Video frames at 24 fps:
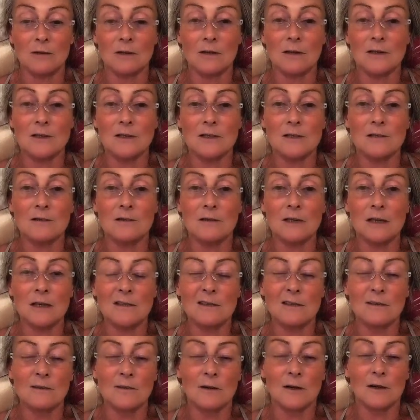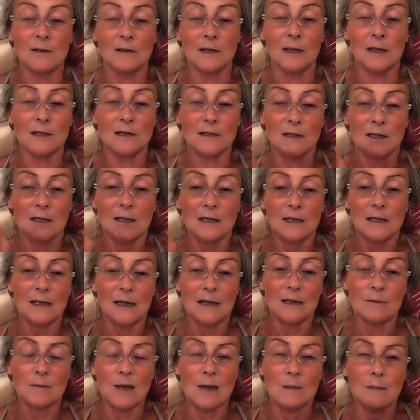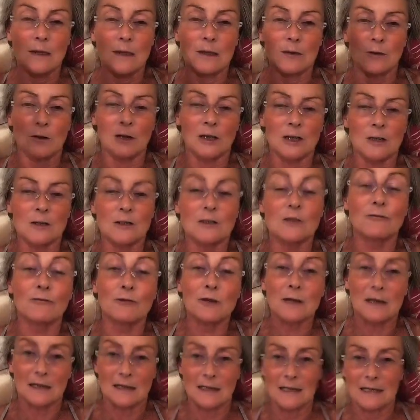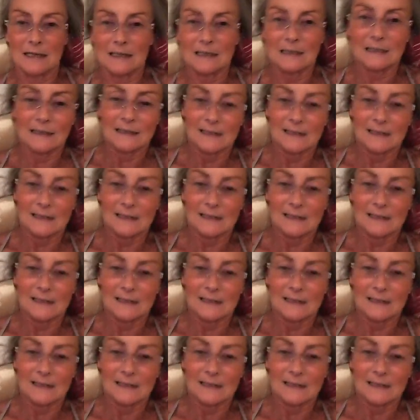oh, listen, you need to look at that and maybe look at it differently.